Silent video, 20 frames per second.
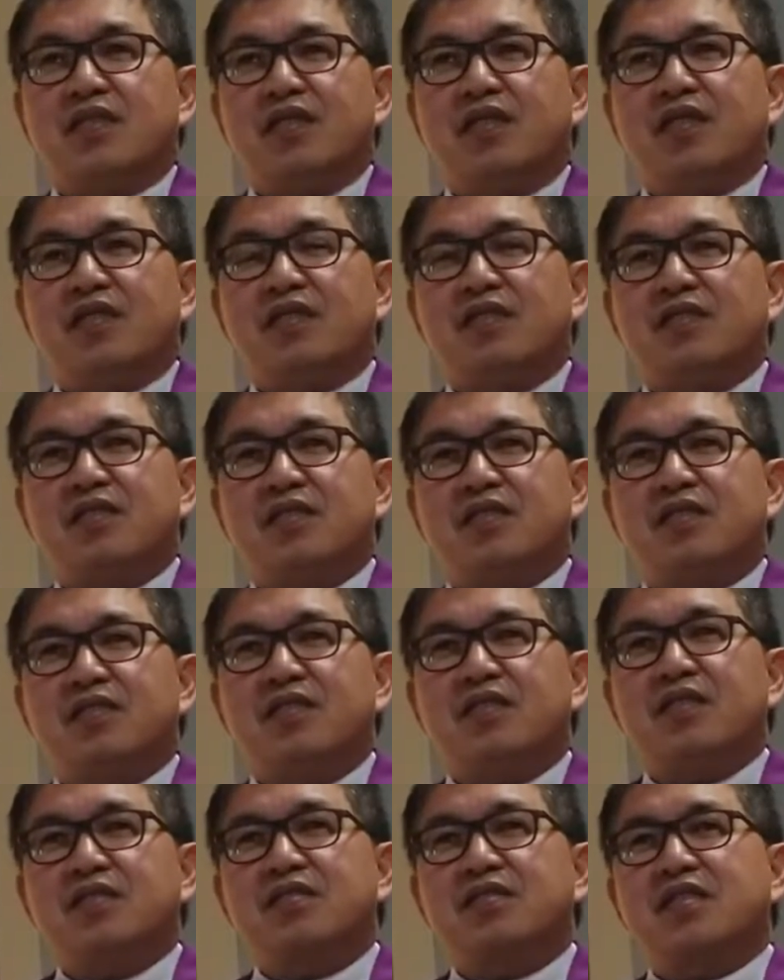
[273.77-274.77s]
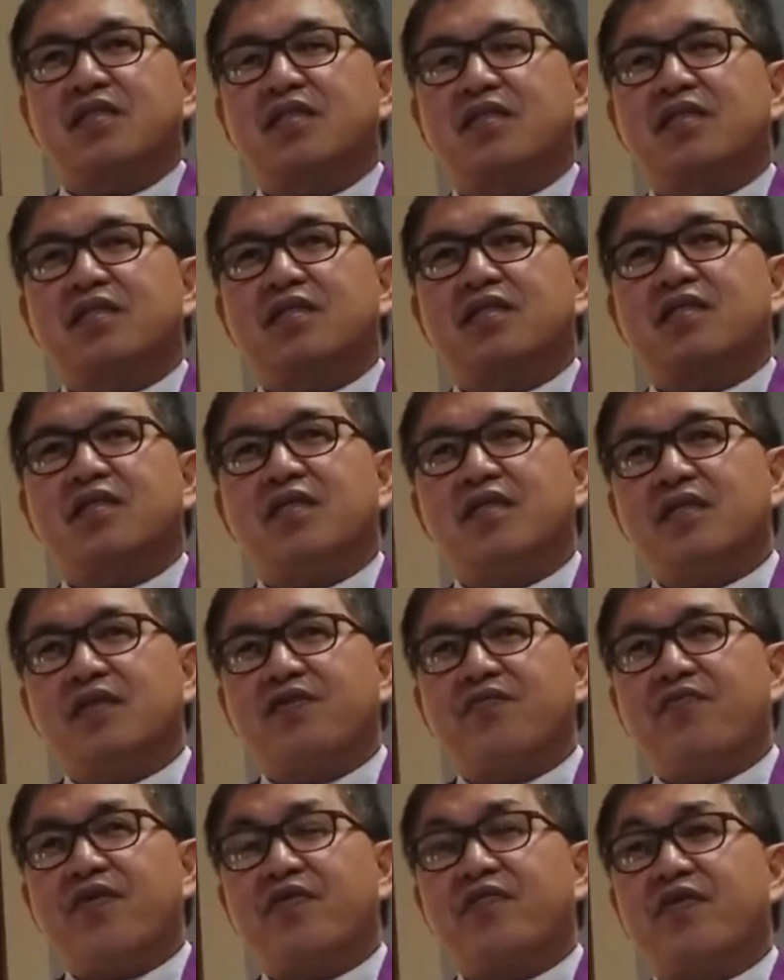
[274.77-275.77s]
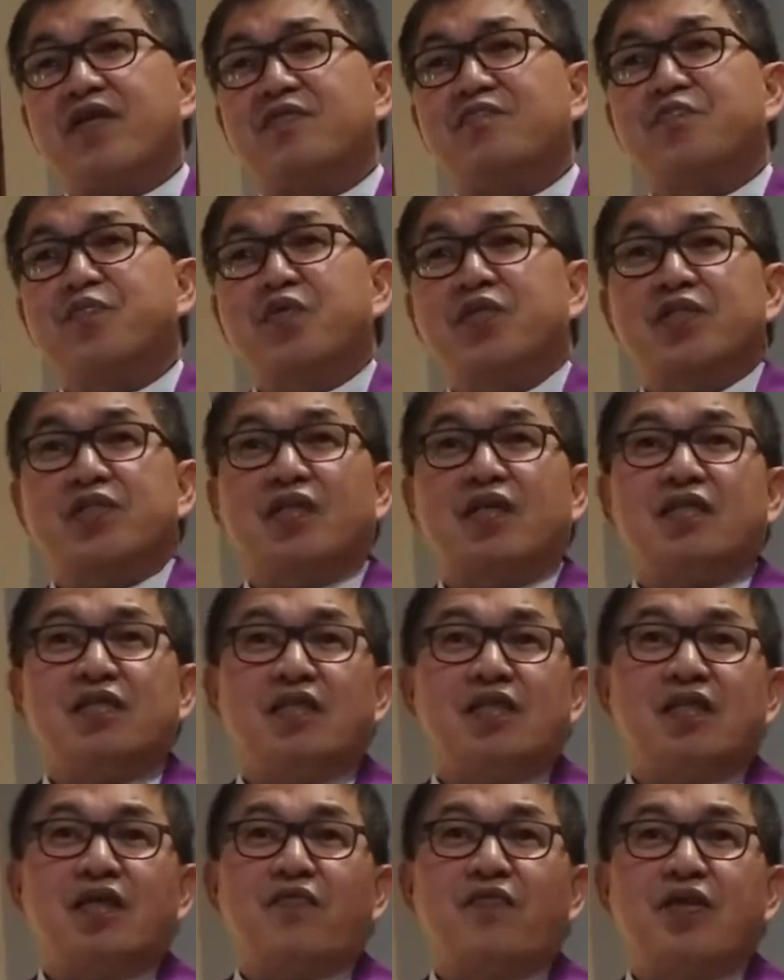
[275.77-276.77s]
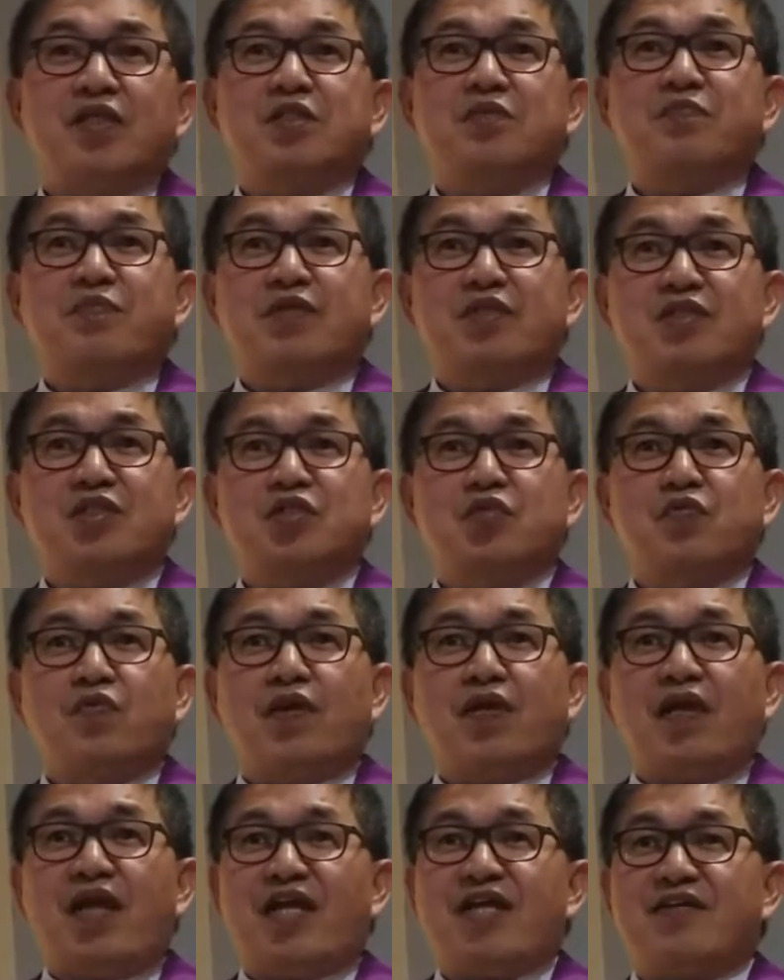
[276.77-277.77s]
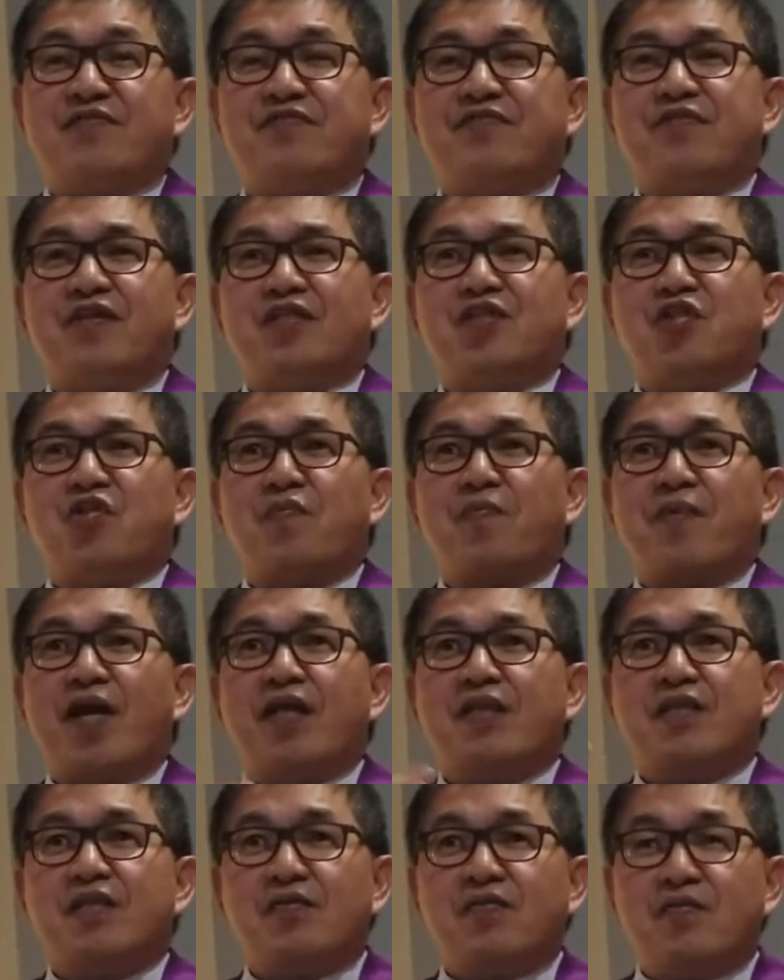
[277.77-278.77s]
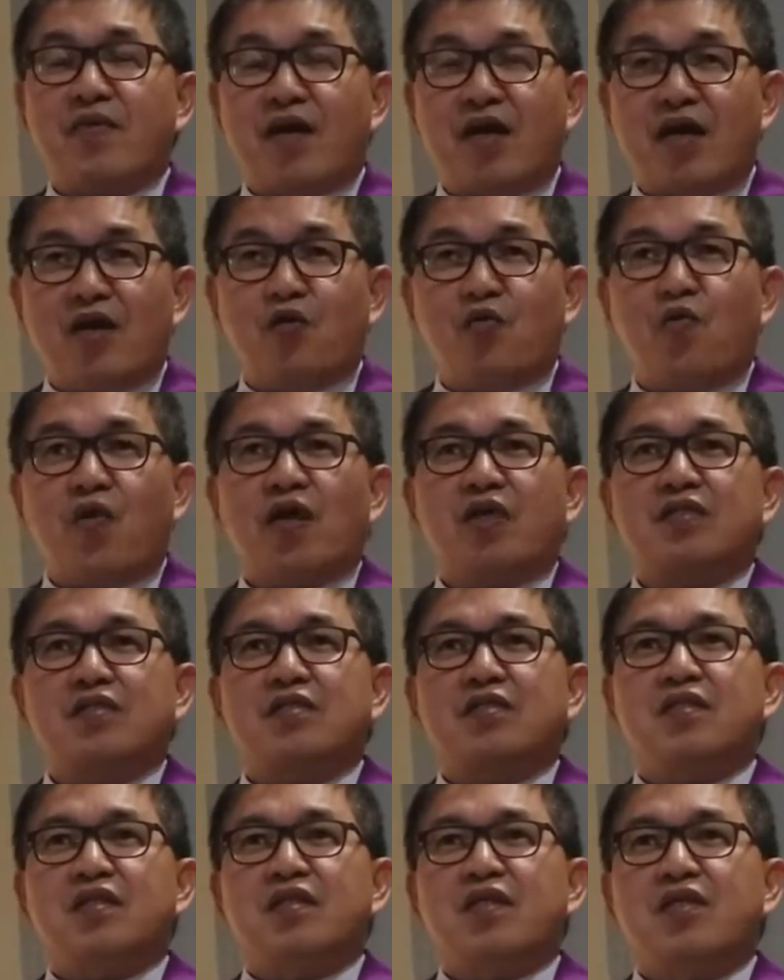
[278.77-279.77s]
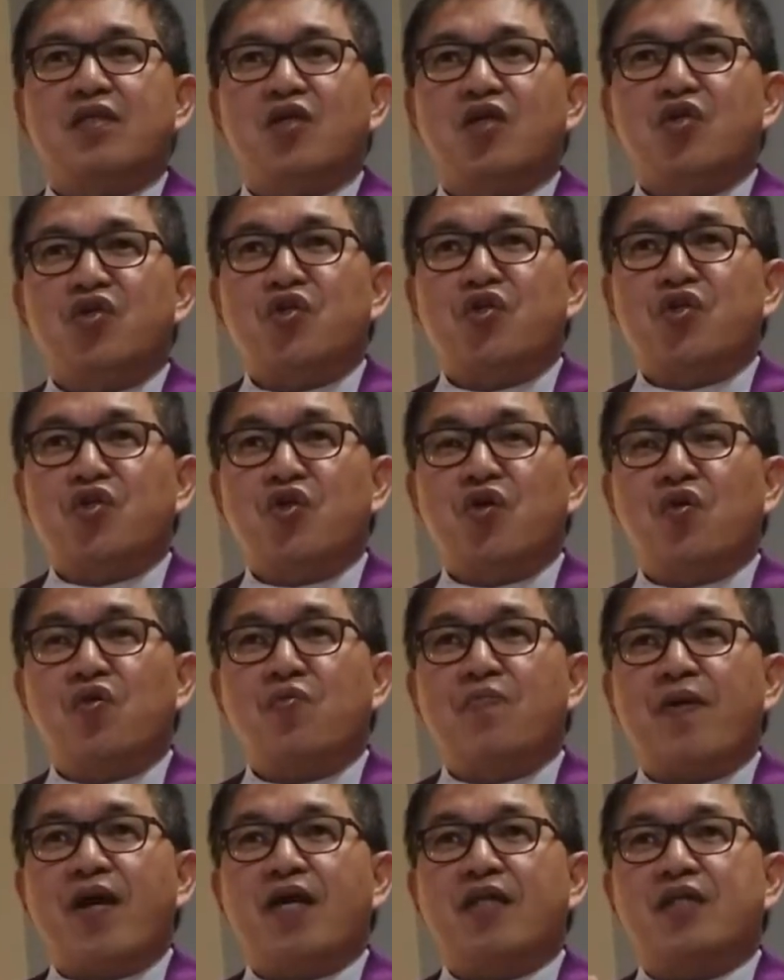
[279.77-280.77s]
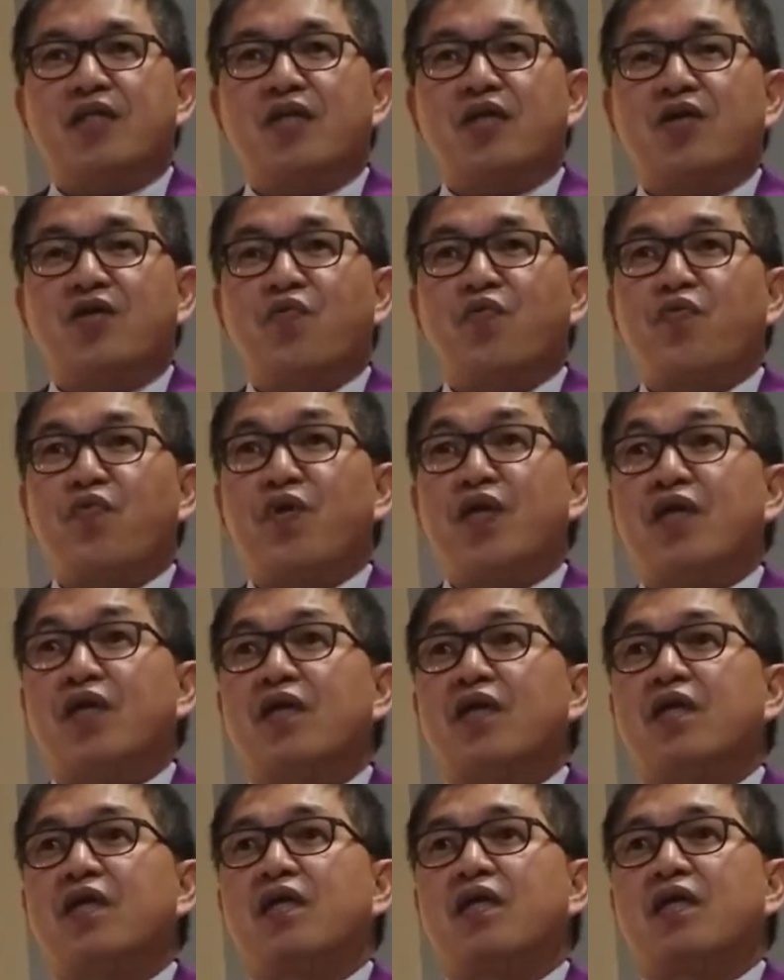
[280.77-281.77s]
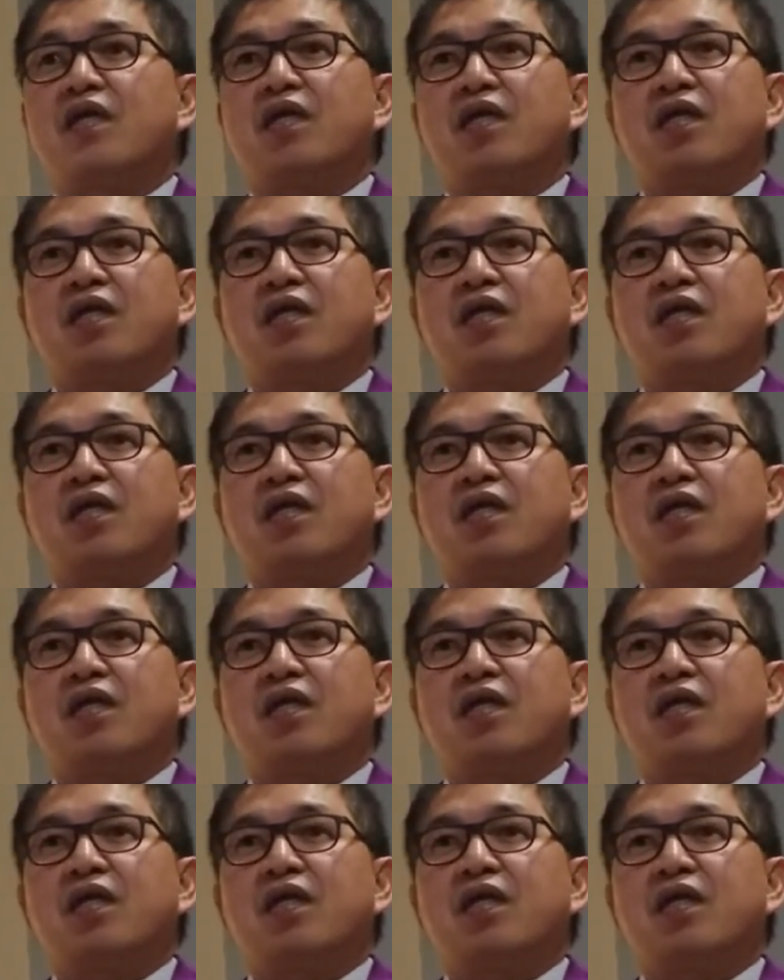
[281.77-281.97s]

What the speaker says: And that's very important in our spiritual life, that no matter what, no matter where